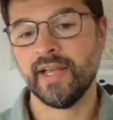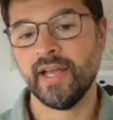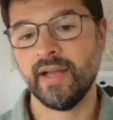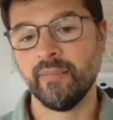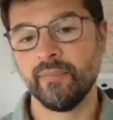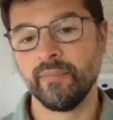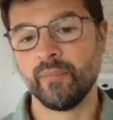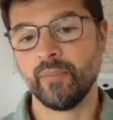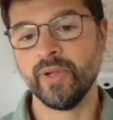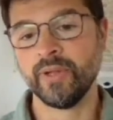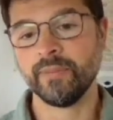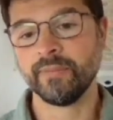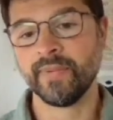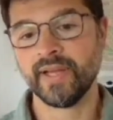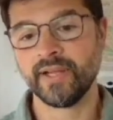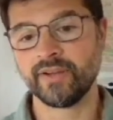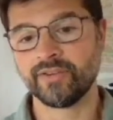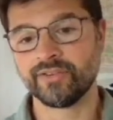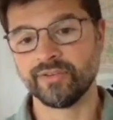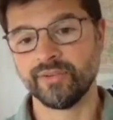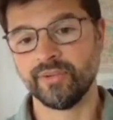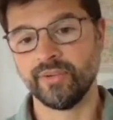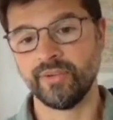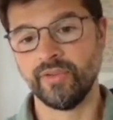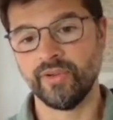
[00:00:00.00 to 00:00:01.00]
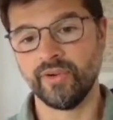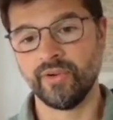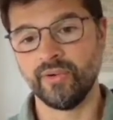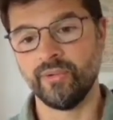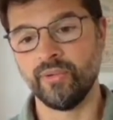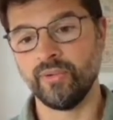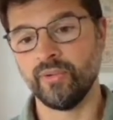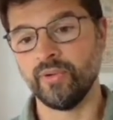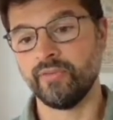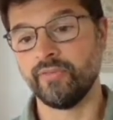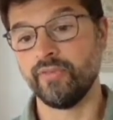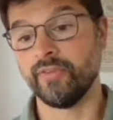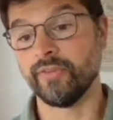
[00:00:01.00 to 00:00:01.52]
And we make sure that
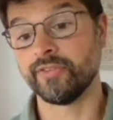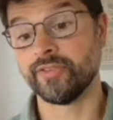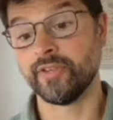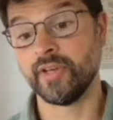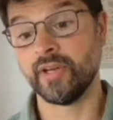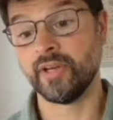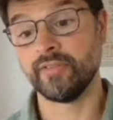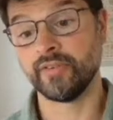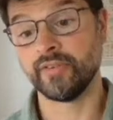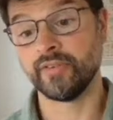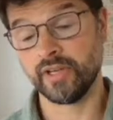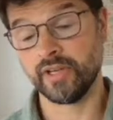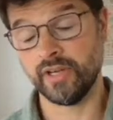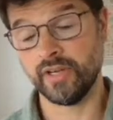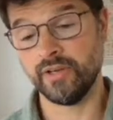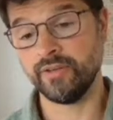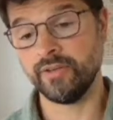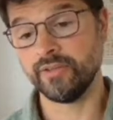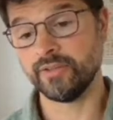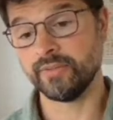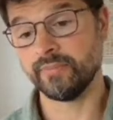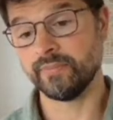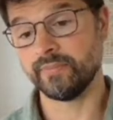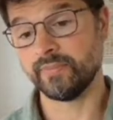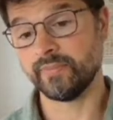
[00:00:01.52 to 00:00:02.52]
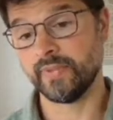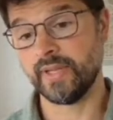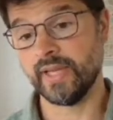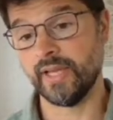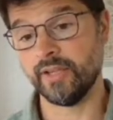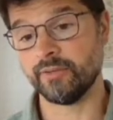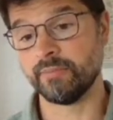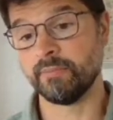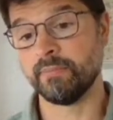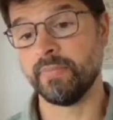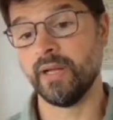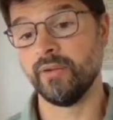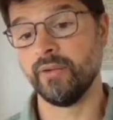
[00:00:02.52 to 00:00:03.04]
all of the server code
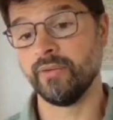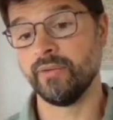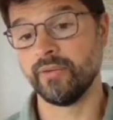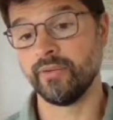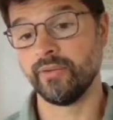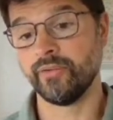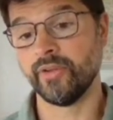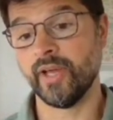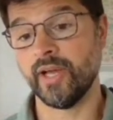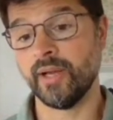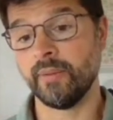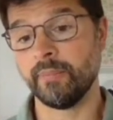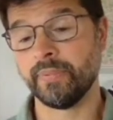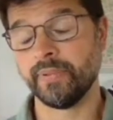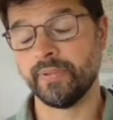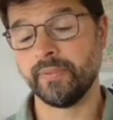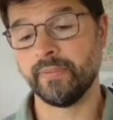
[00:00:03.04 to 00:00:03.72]
gets bundled up